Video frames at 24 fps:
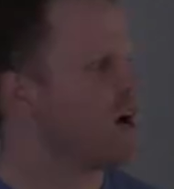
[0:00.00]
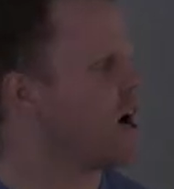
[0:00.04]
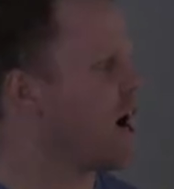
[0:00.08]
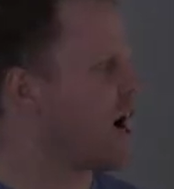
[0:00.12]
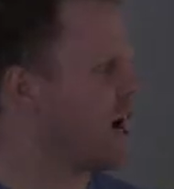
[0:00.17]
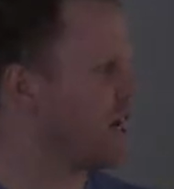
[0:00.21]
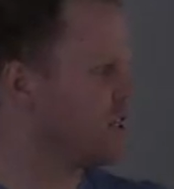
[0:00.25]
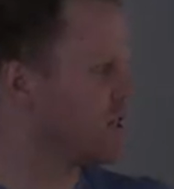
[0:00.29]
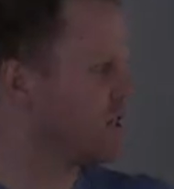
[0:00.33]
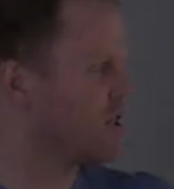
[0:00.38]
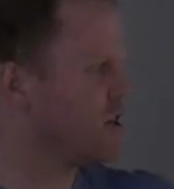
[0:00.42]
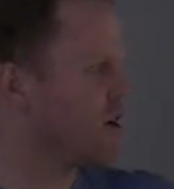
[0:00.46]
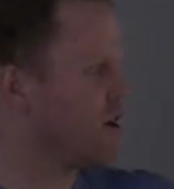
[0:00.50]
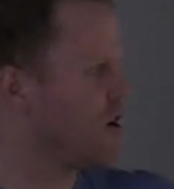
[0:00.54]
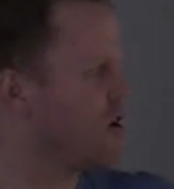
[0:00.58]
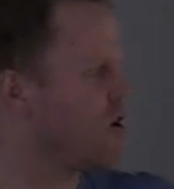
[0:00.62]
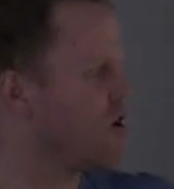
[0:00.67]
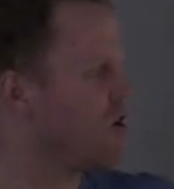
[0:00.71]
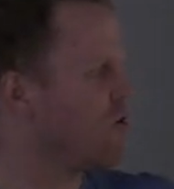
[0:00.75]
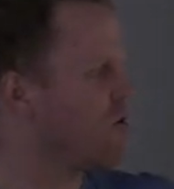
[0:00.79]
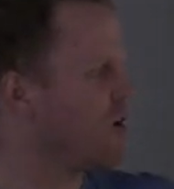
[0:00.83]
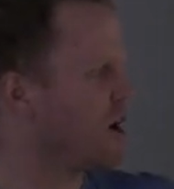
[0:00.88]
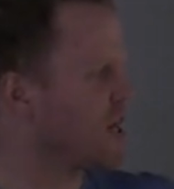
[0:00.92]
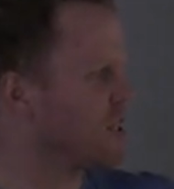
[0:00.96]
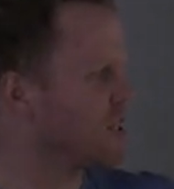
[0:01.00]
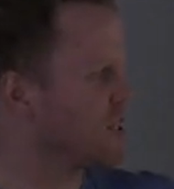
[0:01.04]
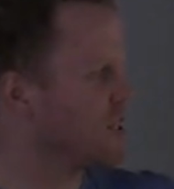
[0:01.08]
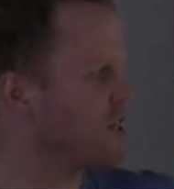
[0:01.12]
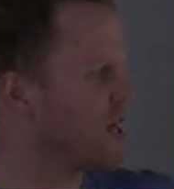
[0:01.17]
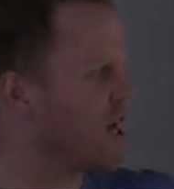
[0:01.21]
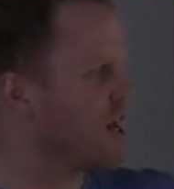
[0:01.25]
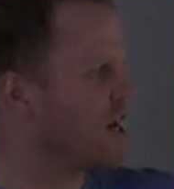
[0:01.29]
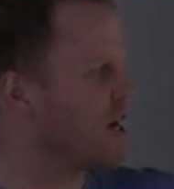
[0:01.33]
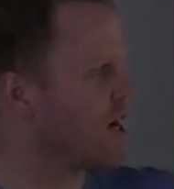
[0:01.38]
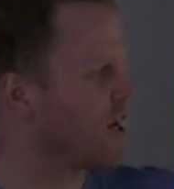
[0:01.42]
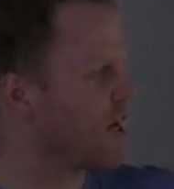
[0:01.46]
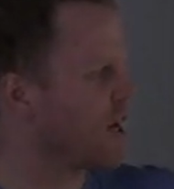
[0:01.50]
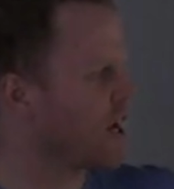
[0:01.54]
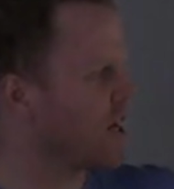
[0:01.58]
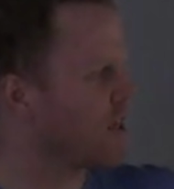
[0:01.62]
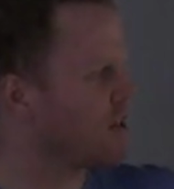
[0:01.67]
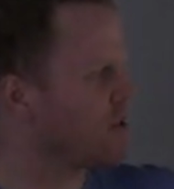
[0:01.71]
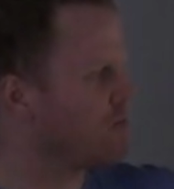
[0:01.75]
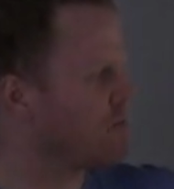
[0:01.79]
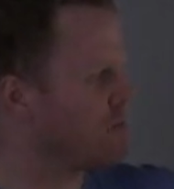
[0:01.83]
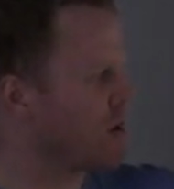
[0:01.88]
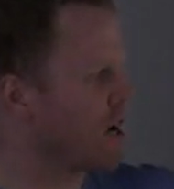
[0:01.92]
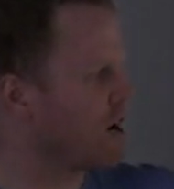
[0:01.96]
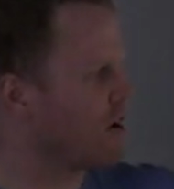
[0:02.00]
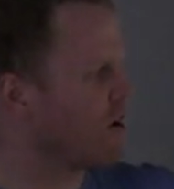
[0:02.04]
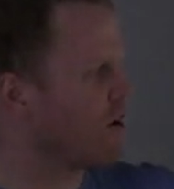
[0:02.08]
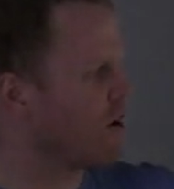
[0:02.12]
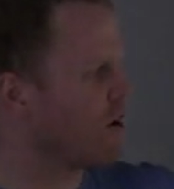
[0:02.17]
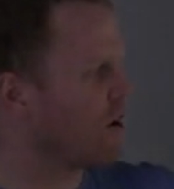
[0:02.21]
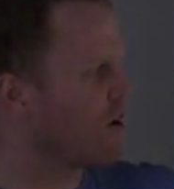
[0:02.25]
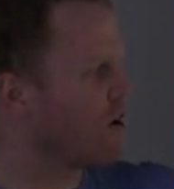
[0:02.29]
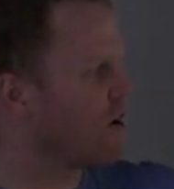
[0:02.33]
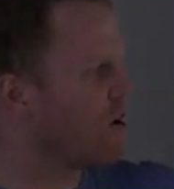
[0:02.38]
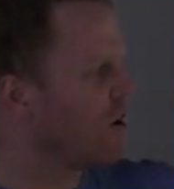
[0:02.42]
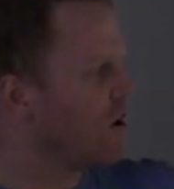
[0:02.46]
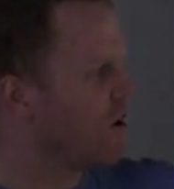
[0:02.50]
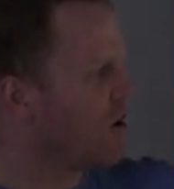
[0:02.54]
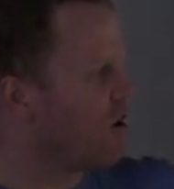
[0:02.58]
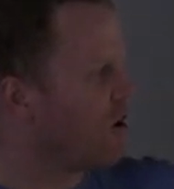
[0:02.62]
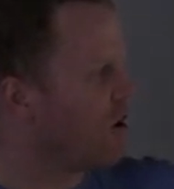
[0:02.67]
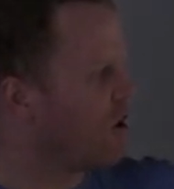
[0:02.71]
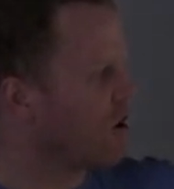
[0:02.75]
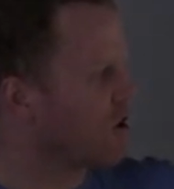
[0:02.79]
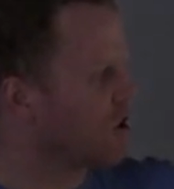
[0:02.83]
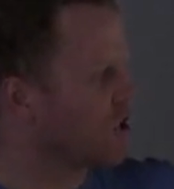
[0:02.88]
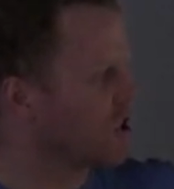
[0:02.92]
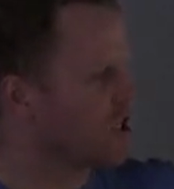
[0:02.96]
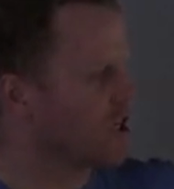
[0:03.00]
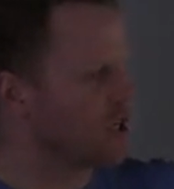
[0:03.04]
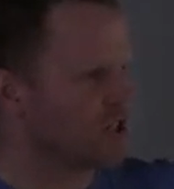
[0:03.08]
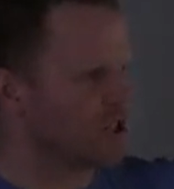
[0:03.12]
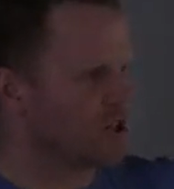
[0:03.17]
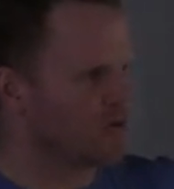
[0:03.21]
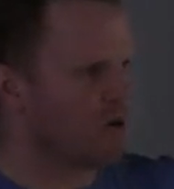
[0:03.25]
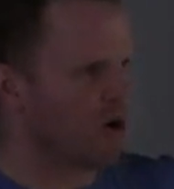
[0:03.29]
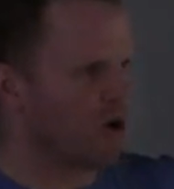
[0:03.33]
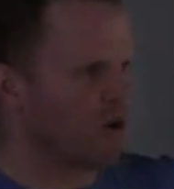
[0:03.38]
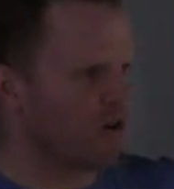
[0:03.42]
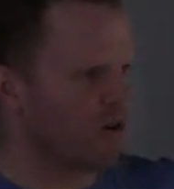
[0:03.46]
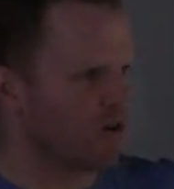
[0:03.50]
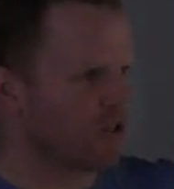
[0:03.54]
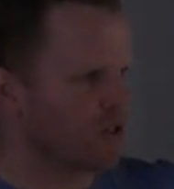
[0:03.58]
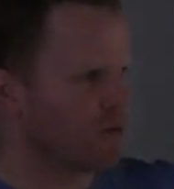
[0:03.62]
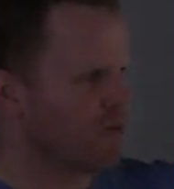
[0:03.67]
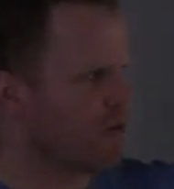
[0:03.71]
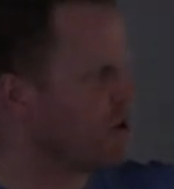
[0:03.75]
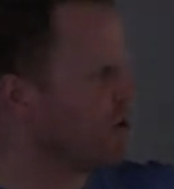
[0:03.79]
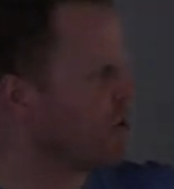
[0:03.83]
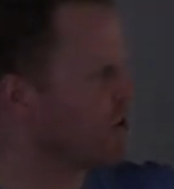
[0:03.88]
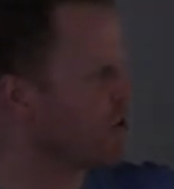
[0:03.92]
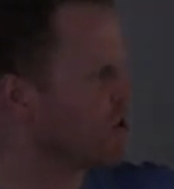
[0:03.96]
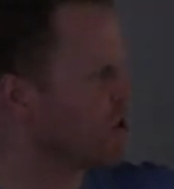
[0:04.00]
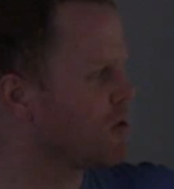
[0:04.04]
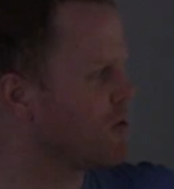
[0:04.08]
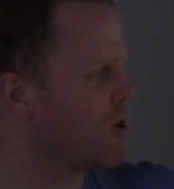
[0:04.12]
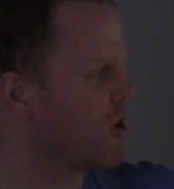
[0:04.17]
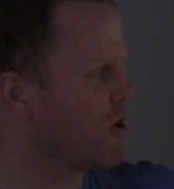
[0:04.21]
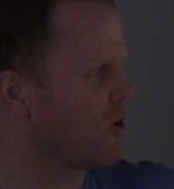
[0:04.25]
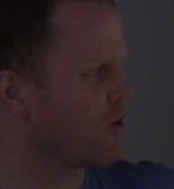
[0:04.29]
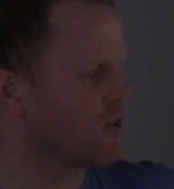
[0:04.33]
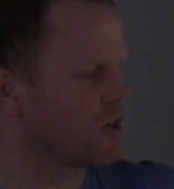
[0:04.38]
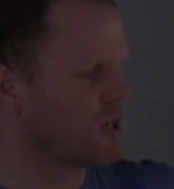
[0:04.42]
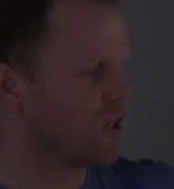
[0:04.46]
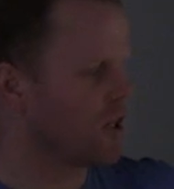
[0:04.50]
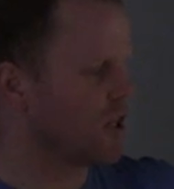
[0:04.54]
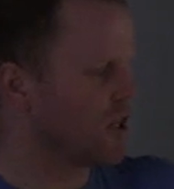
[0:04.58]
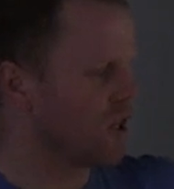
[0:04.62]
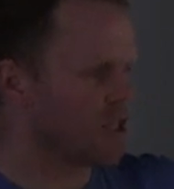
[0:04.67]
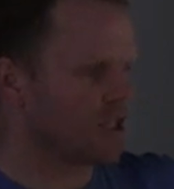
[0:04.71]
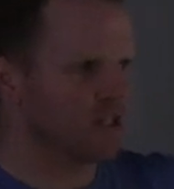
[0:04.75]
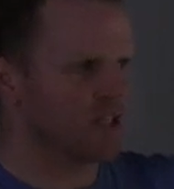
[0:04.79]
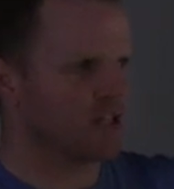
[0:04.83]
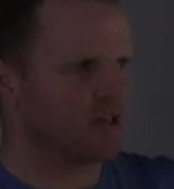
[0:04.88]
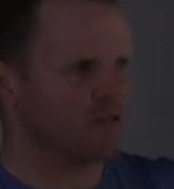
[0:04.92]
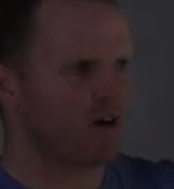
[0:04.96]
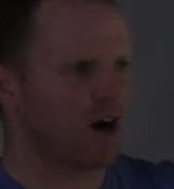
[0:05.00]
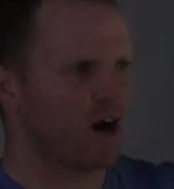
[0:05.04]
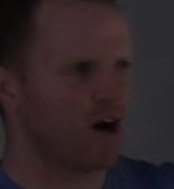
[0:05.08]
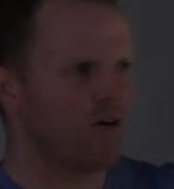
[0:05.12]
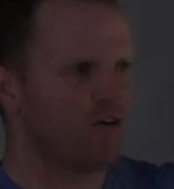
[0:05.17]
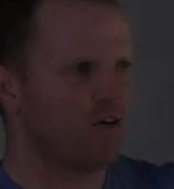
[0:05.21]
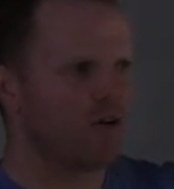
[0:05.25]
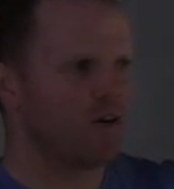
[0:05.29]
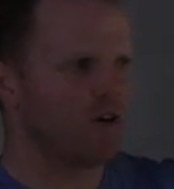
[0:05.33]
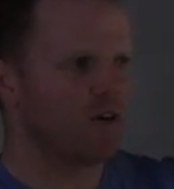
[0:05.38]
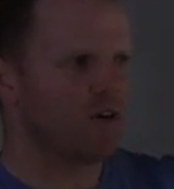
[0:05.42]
I just know as theta gets bigger, r just gets smaller and smaller and smaller until it's 0.